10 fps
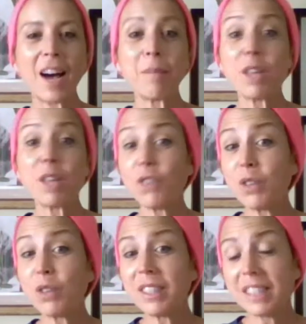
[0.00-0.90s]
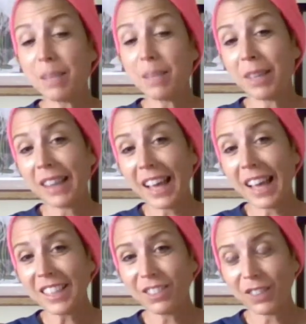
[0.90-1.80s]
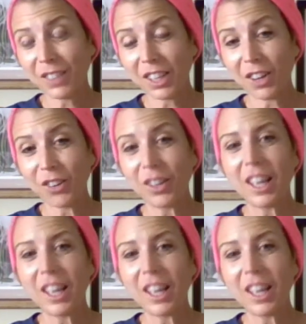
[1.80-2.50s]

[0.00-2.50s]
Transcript: if you didn't see my last video,